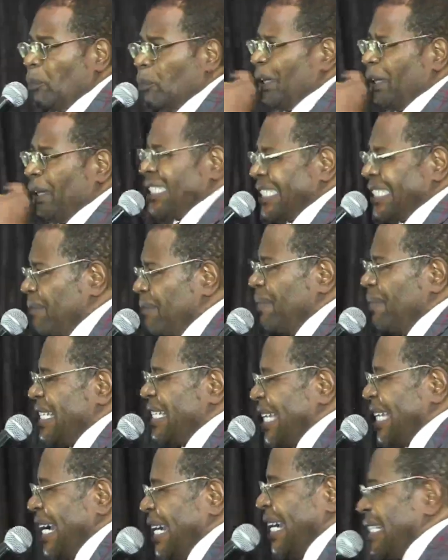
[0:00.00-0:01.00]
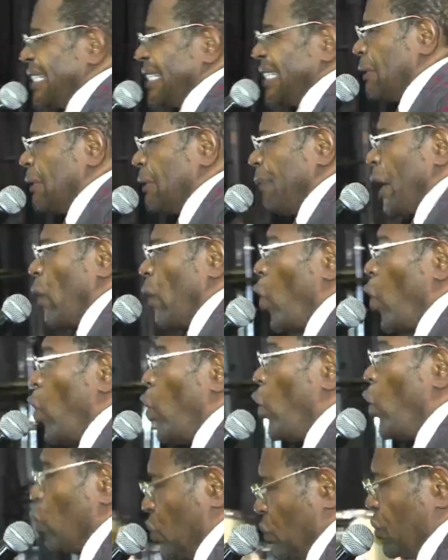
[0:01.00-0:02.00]
be intimidated by
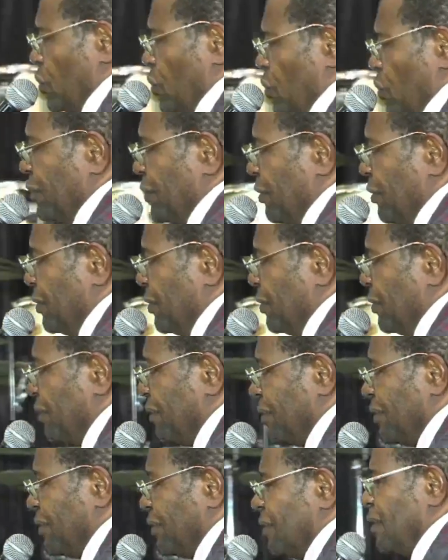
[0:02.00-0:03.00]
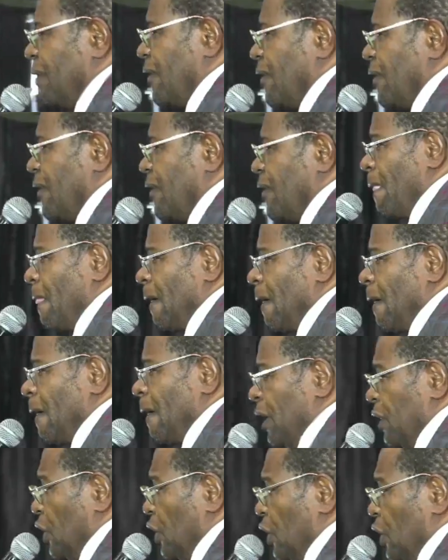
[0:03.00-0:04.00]
walls.
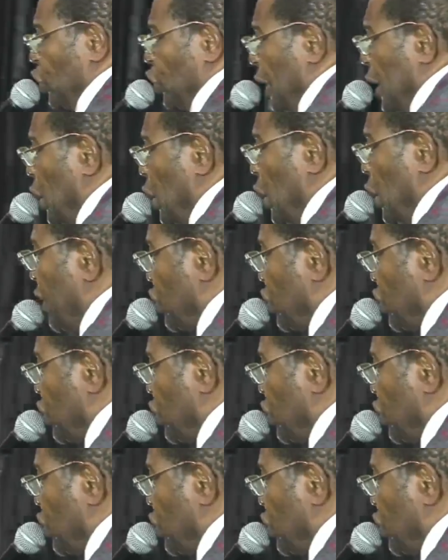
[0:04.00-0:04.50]
In the journey of a